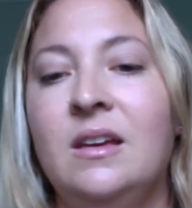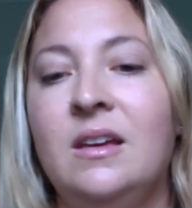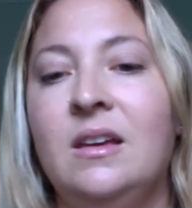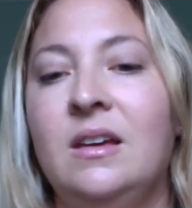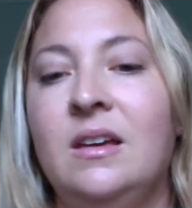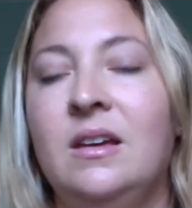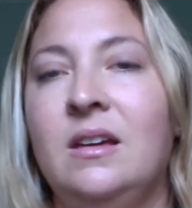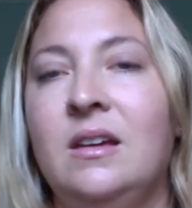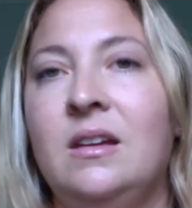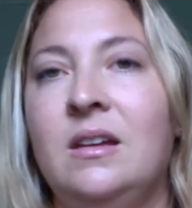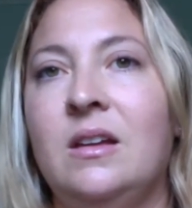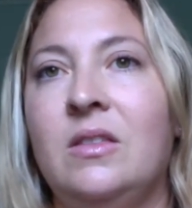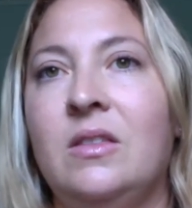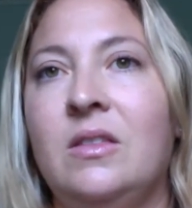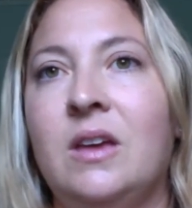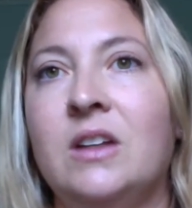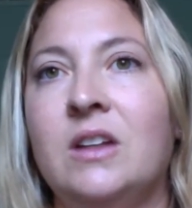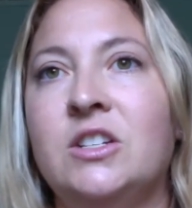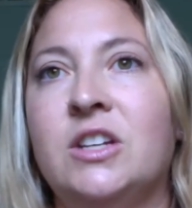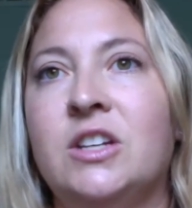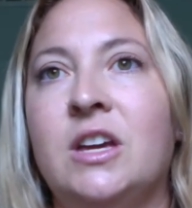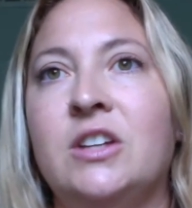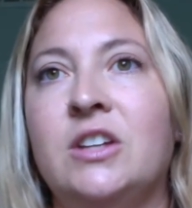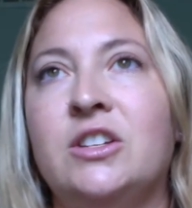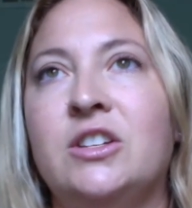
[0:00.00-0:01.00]
you know the
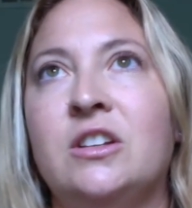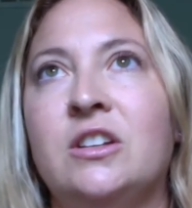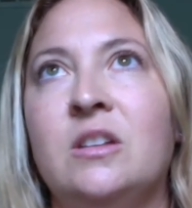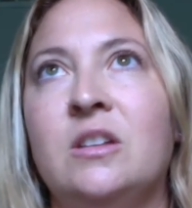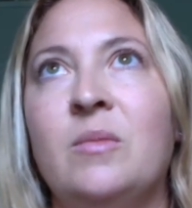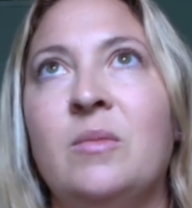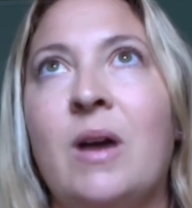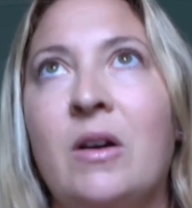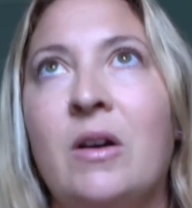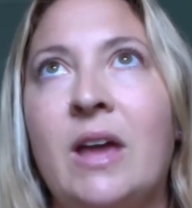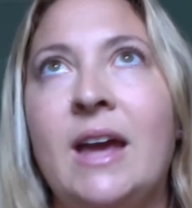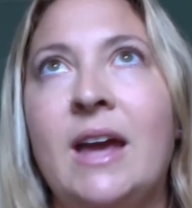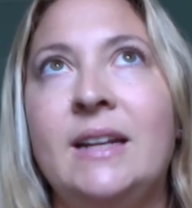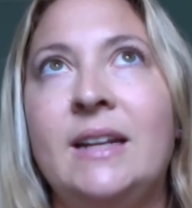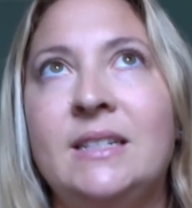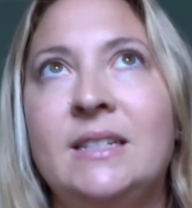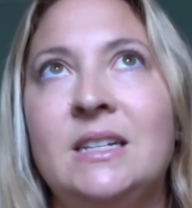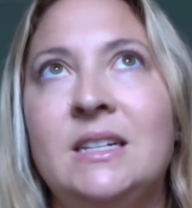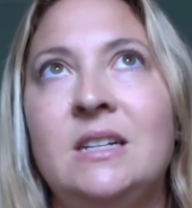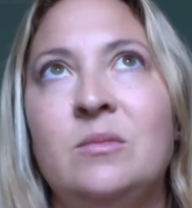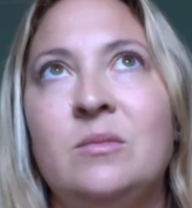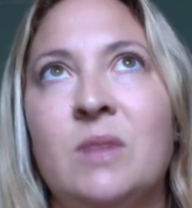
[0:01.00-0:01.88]
education. About 18